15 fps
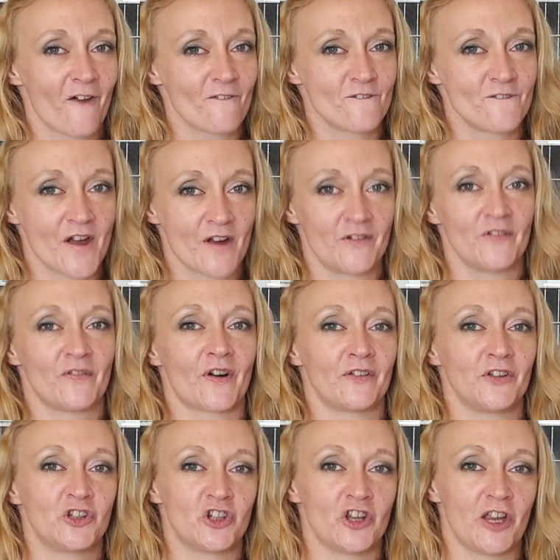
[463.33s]
very,
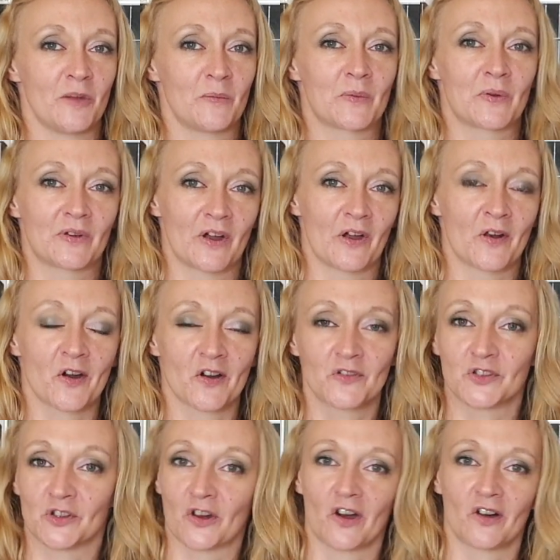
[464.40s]
very cheap, enough
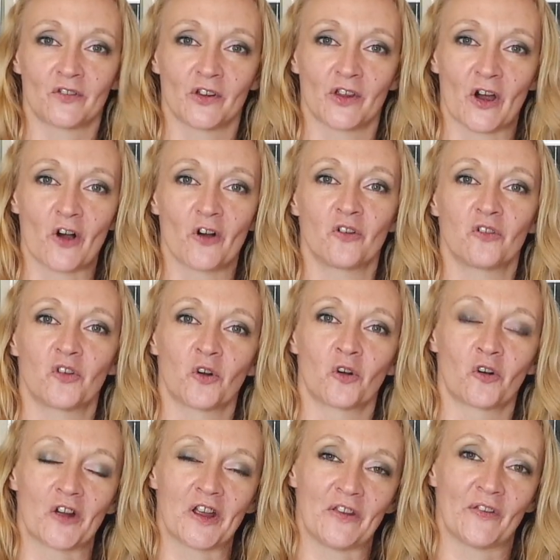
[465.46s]
to cover the whole
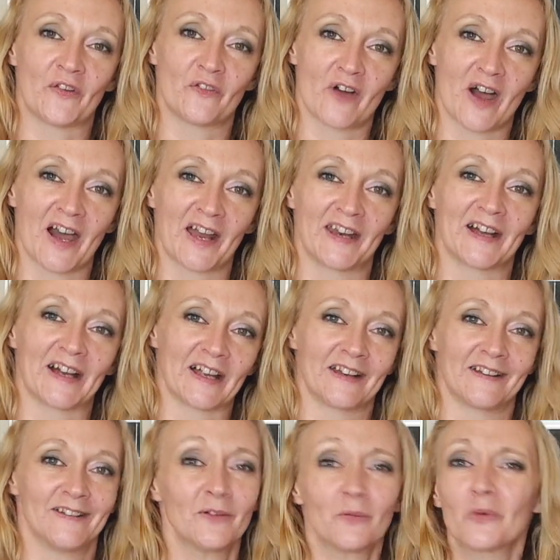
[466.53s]
floor in the van,
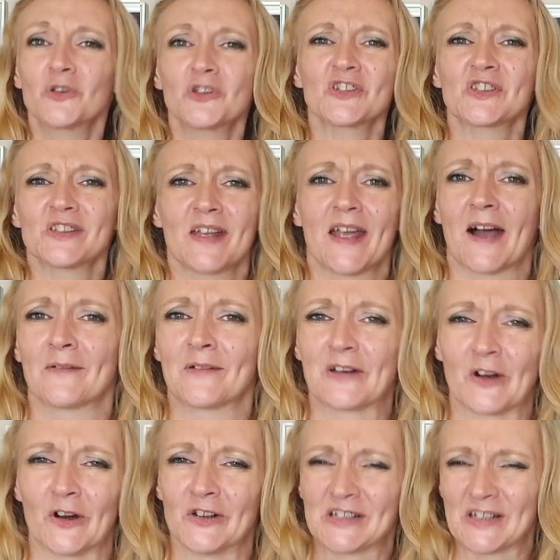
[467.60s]
and we'll just see how it
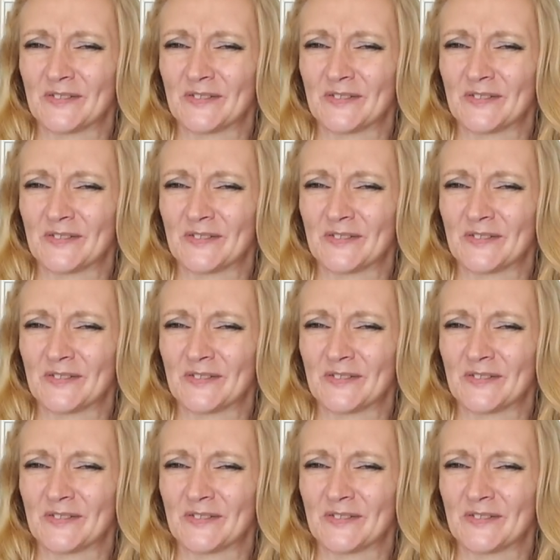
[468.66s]
goes.